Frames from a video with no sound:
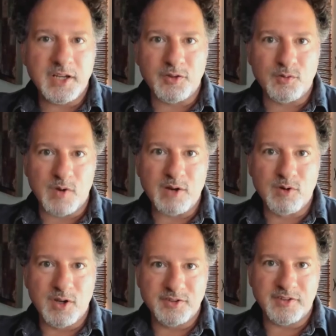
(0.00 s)
on the
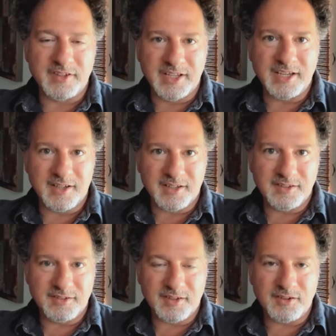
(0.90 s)
railroads in the late
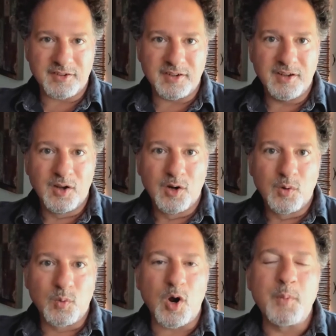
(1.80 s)
19th century
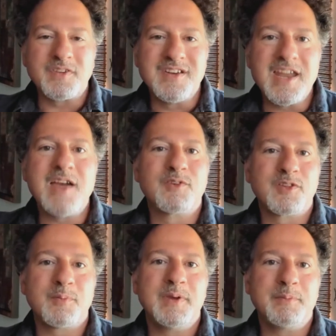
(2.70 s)
were almost never
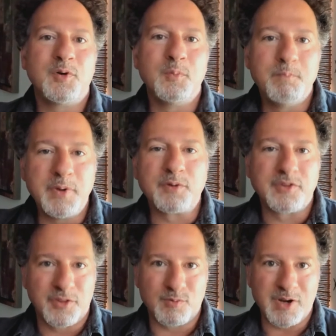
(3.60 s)
the people who
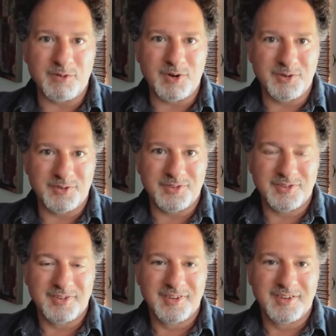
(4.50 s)
built the railroads.